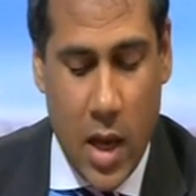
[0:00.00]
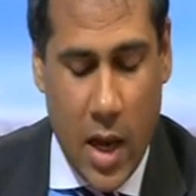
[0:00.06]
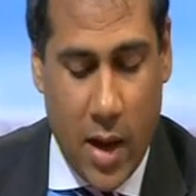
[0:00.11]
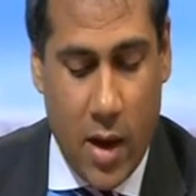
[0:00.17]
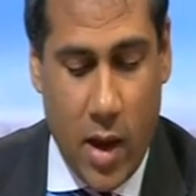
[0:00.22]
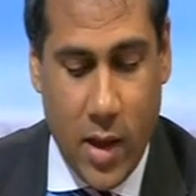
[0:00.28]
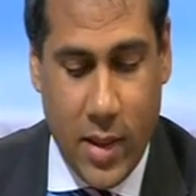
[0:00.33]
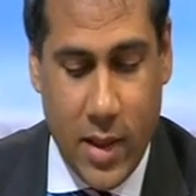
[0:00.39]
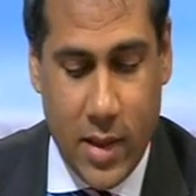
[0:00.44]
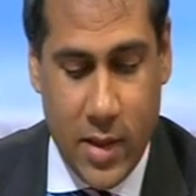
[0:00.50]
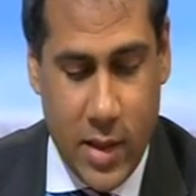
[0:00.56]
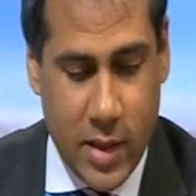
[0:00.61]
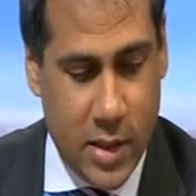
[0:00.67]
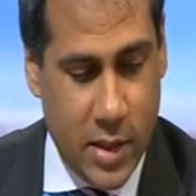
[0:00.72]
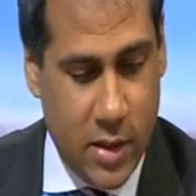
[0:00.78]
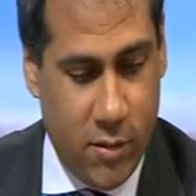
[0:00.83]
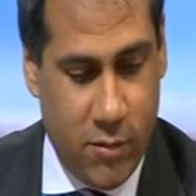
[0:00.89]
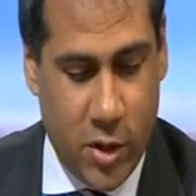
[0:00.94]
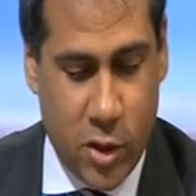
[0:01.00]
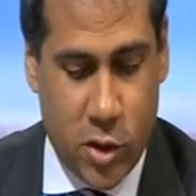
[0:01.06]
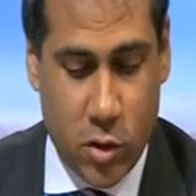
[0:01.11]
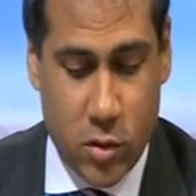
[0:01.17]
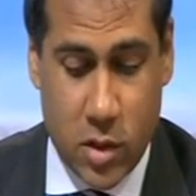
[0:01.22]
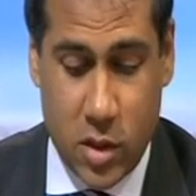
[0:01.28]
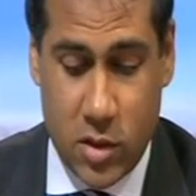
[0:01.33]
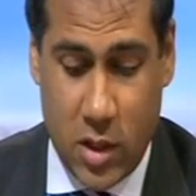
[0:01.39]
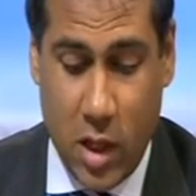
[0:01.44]
And I think these
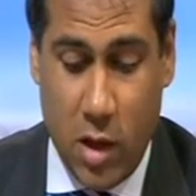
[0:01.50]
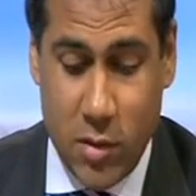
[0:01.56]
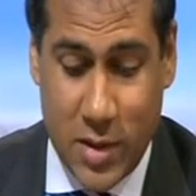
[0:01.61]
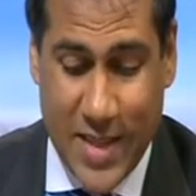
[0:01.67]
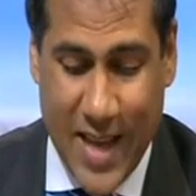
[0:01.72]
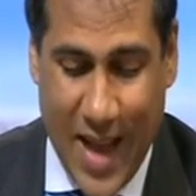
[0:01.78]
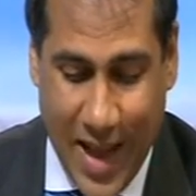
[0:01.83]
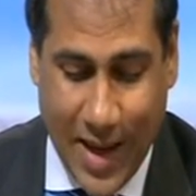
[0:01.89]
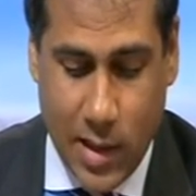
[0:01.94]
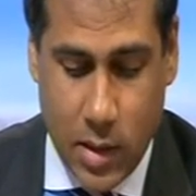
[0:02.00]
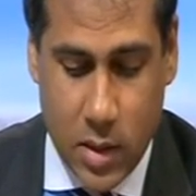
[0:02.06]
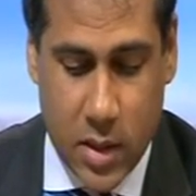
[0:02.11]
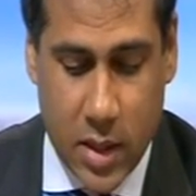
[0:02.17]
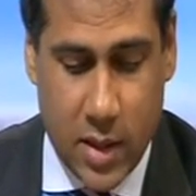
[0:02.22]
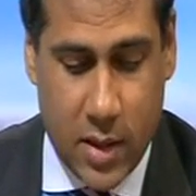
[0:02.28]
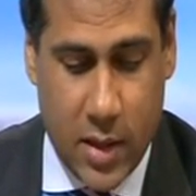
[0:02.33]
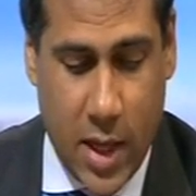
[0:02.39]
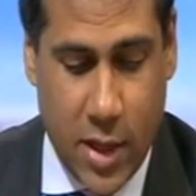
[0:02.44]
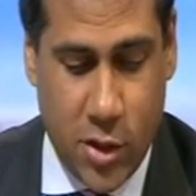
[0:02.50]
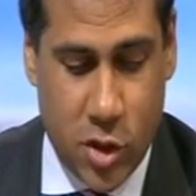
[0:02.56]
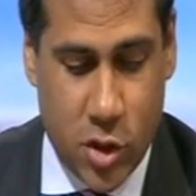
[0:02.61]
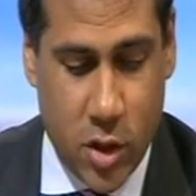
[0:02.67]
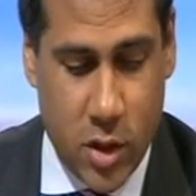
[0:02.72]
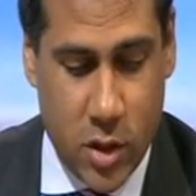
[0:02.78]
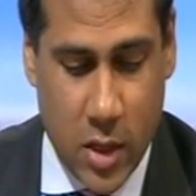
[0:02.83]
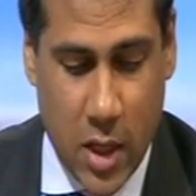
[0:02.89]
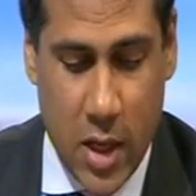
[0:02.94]
individuals are so talented,
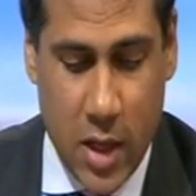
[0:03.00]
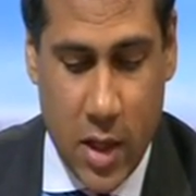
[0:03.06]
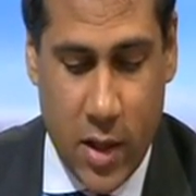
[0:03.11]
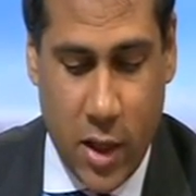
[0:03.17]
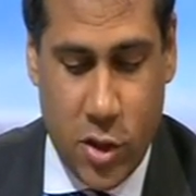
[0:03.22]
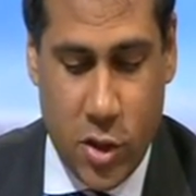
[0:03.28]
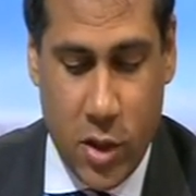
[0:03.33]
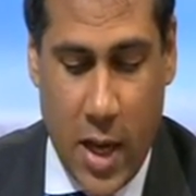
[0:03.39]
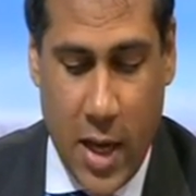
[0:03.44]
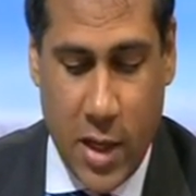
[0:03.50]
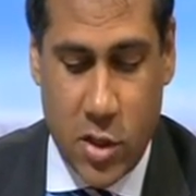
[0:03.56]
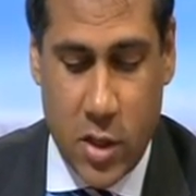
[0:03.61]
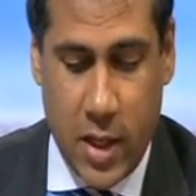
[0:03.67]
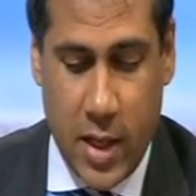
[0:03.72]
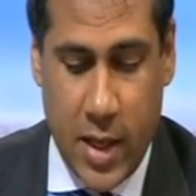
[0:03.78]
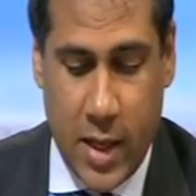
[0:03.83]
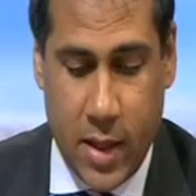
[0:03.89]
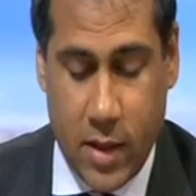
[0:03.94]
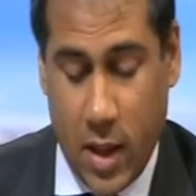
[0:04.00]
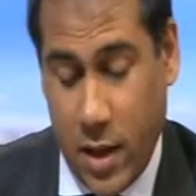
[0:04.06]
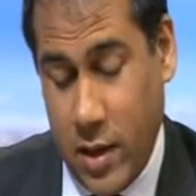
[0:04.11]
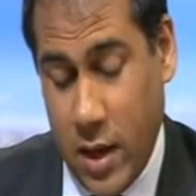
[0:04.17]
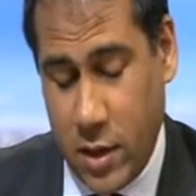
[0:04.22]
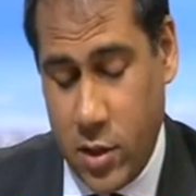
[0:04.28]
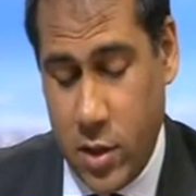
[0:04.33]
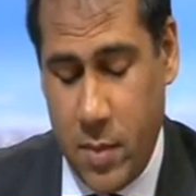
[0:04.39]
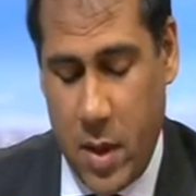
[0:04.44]
they'd
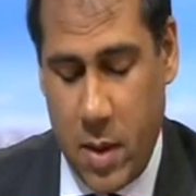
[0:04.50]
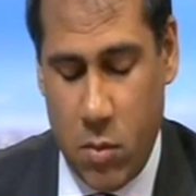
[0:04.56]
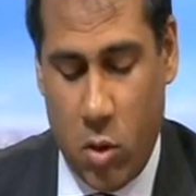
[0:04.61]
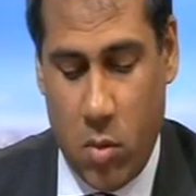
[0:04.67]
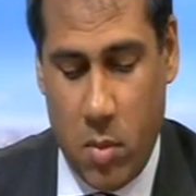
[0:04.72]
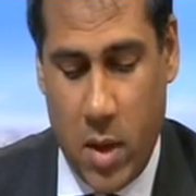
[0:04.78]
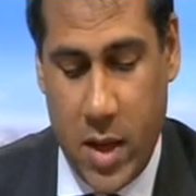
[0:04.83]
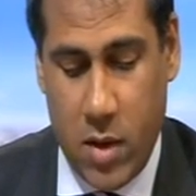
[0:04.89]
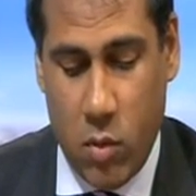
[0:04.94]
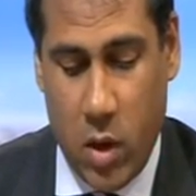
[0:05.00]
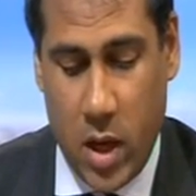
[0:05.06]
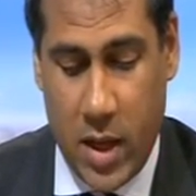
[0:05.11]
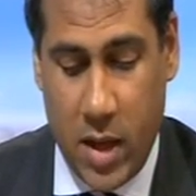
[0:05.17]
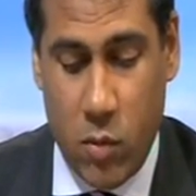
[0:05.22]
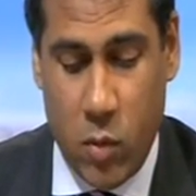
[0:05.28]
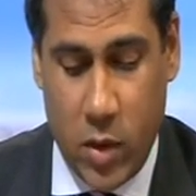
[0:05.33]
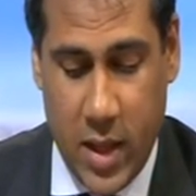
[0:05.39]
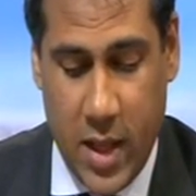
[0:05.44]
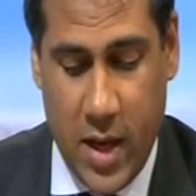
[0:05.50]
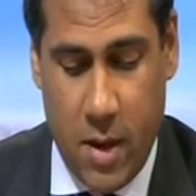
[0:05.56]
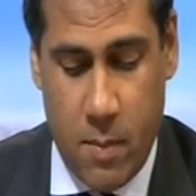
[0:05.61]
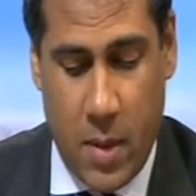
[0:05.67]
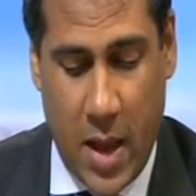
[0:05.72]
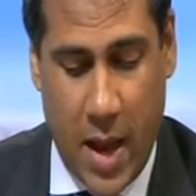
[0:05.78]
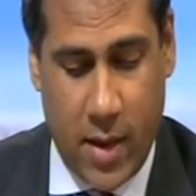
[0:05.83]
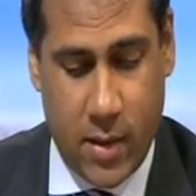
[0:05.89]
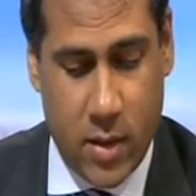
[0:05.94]
actually make more money working within a
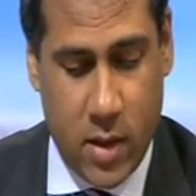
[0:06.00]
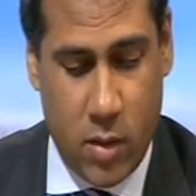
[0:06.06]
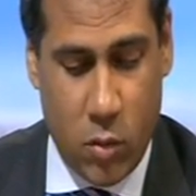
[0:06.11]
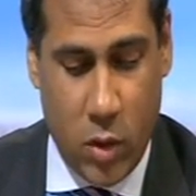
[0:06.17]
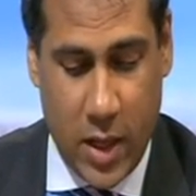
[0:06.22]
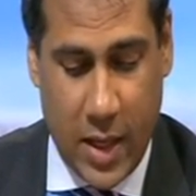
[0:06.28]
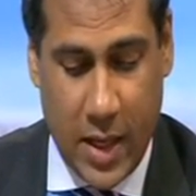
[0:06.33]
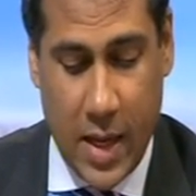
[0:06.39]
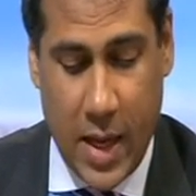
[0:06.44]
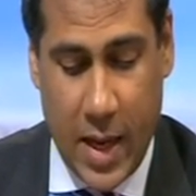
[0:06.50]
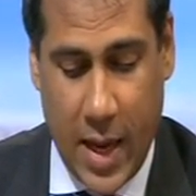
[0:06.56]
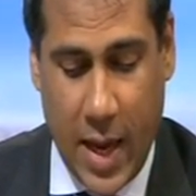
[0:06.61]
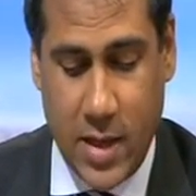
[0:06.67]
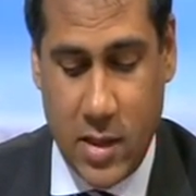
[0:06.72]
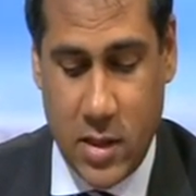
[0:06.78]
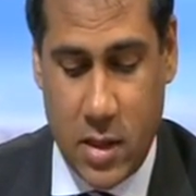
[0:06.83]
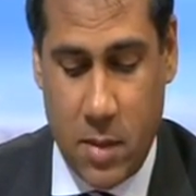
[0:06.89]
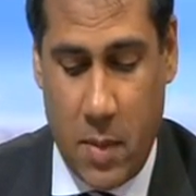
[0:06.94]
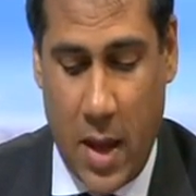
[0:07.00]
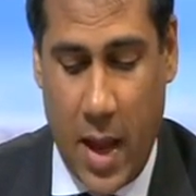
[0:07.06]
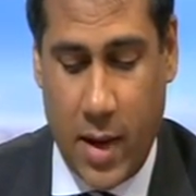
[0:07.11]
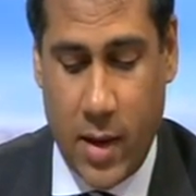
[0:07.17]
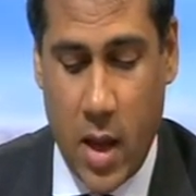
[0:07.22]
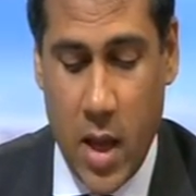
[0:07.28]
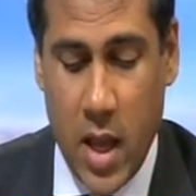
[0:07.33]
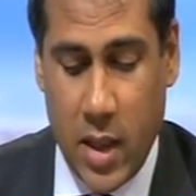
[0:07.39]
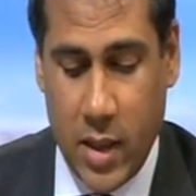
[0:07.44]
bank than working against a bank.